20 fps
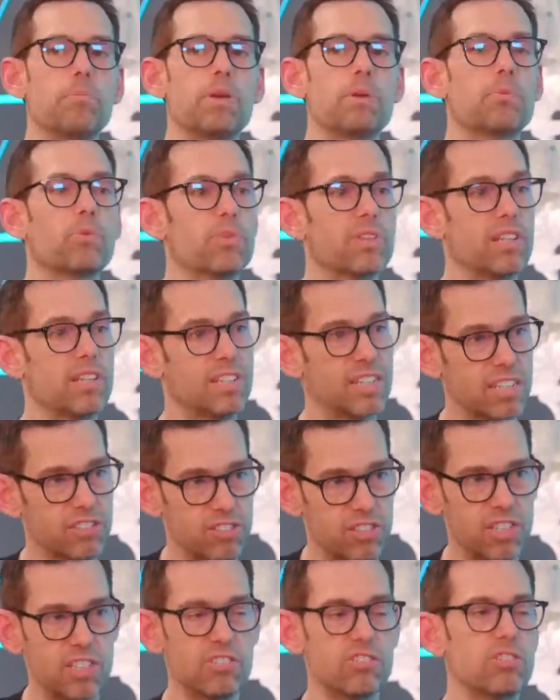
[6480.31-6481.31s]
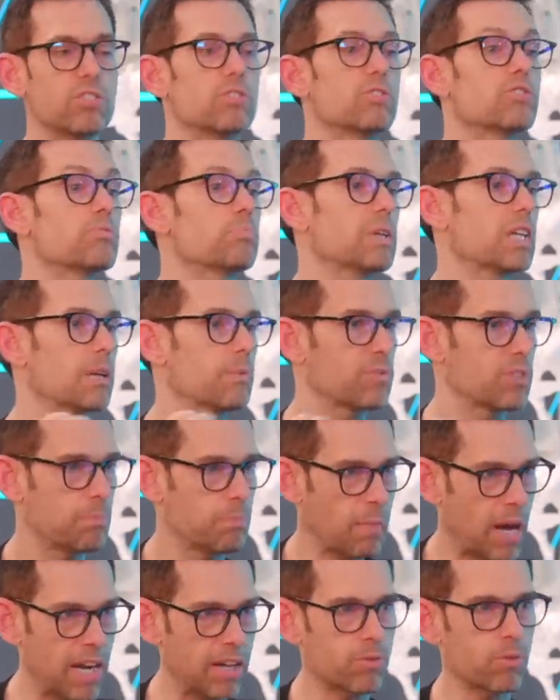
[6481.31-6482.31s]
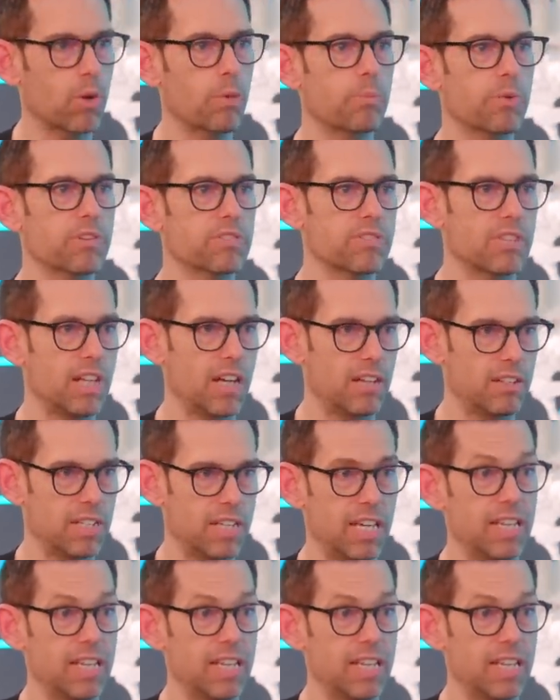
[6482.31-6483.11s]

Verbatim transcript: People with addiction issues becomes a micro personality,